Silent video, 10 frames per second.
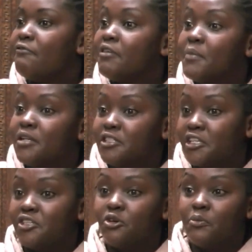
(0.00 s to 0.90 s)
female
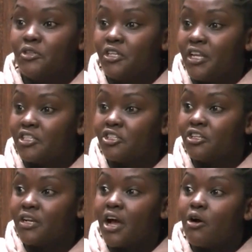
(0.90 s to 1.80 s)
genital mutilation,
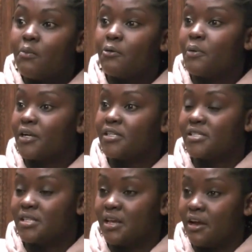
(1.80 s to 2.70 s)
a common
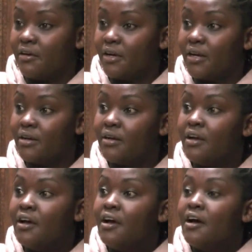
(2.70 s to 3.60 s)
practice in the area,